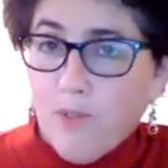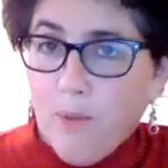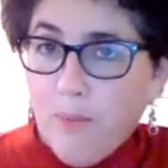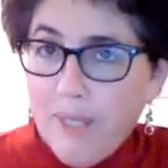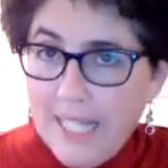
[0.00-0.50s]
from
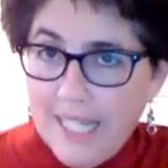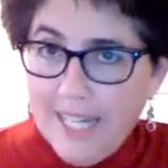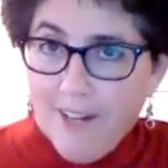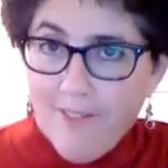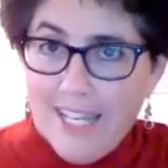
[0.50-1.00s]
the beginning
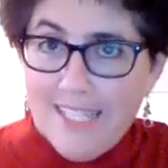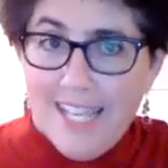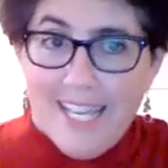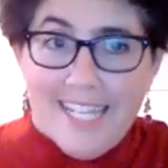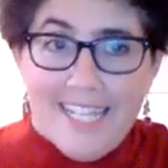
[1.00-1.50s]
of
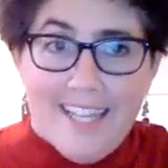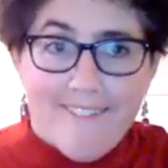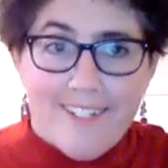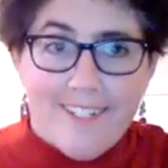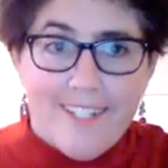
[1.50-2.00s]
Isaiah 11.